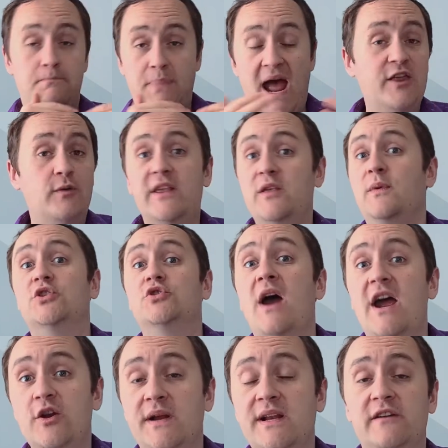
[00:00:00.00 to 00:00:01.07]
pathway that we're
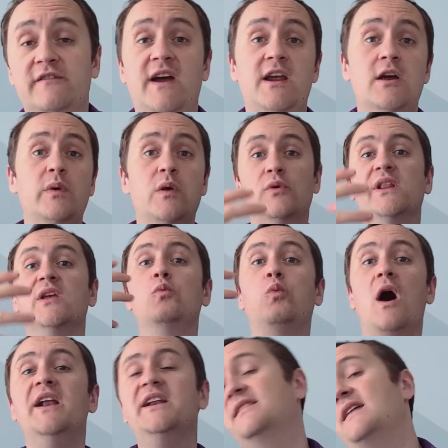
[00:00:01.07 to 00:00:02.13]
trying to identify here. We really
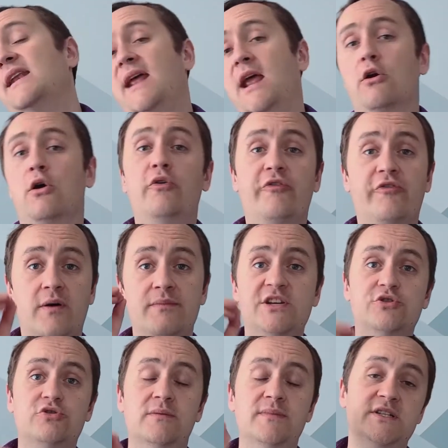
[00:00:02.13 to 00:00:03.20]
want that arrow from the
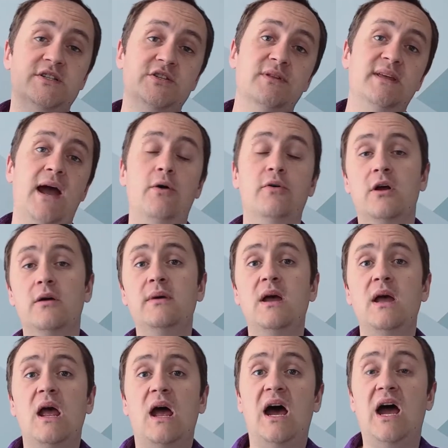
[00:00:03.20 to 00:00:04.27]
treatment to the outcome.
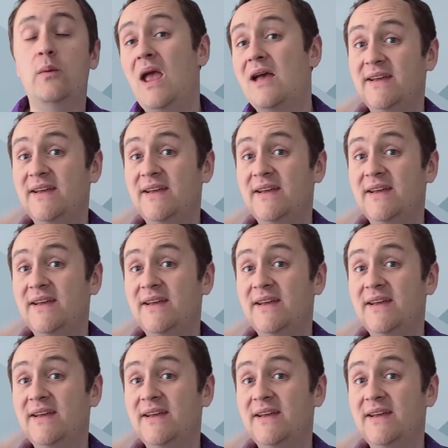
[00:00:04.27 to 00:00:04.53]
And we have